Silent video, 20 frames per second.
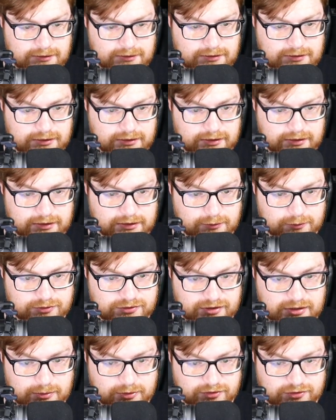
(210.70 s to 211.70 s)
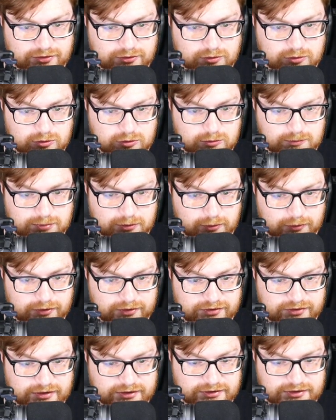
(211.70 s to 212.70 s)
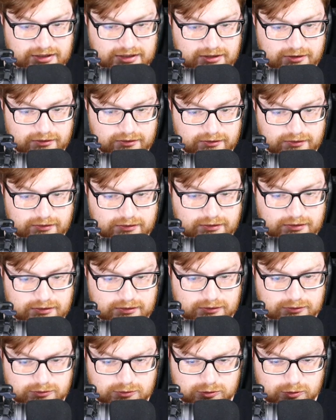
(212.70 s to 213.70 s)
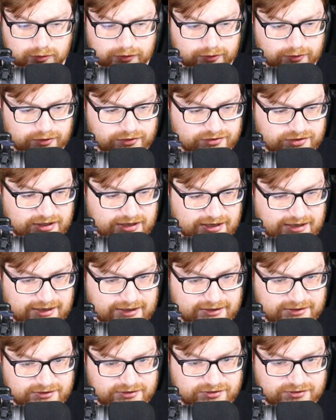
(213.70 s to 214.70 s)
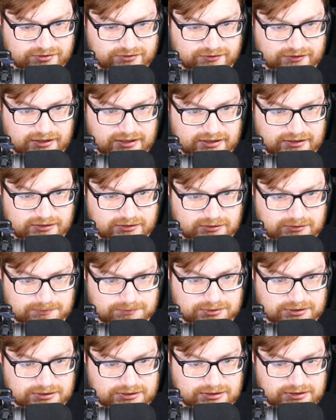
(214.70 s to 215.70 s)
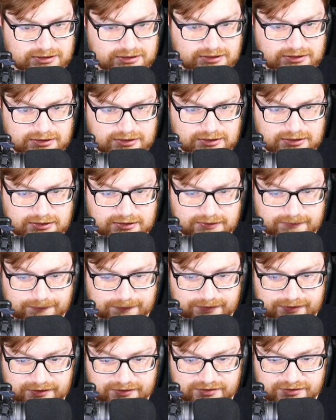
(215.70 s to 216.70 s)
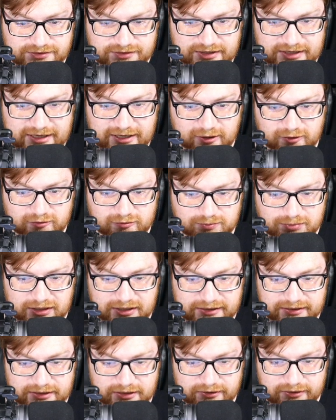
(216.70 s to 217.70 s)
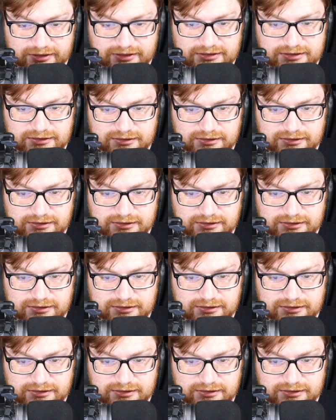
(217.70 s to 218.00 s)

And it was able to pull this thing down. Ooh, there is a hex file, but this is an ELF binary.